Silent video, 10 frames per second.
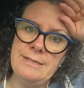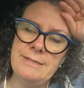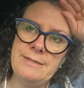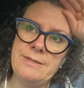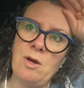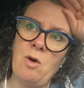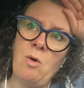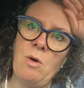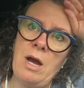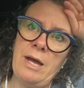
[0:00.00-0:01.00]

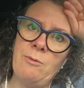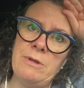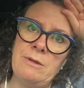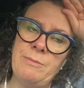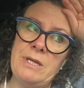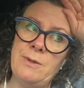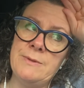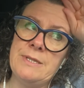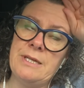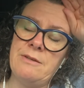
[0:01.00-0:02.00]
So I will be
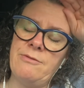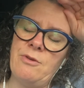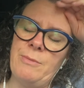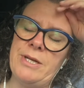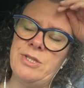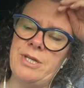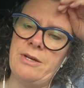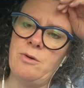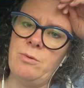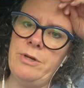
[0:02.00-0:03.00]
using it for my
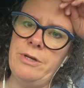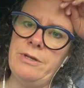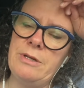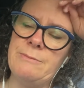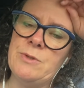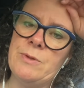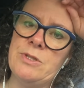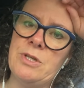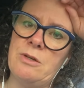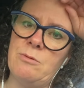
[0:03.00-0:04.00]
shadow work. I'm doing
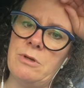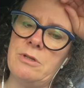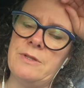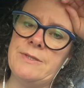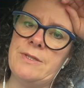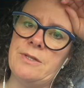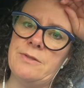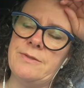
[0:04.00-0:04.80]
shadow work this year.